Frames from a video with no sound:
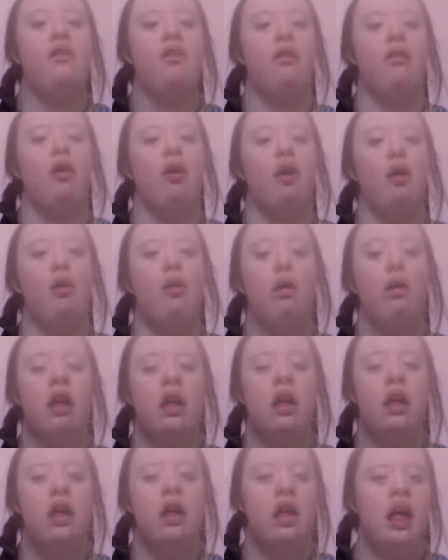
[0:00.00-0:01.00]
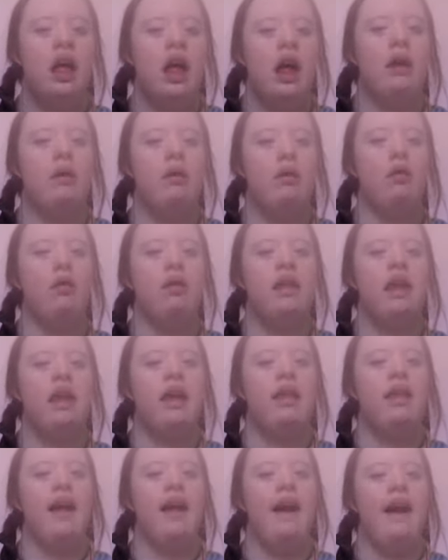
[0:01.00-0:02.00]
you all, I will
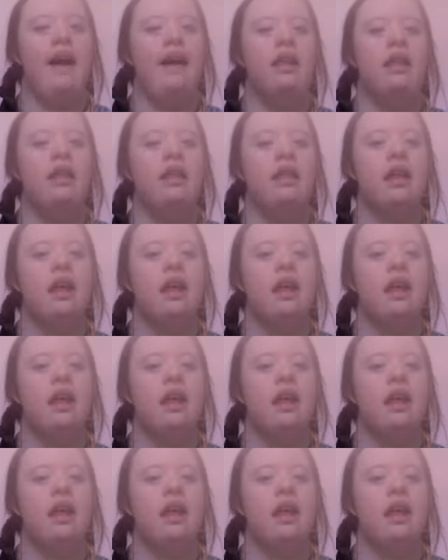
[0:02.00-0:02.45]
say that,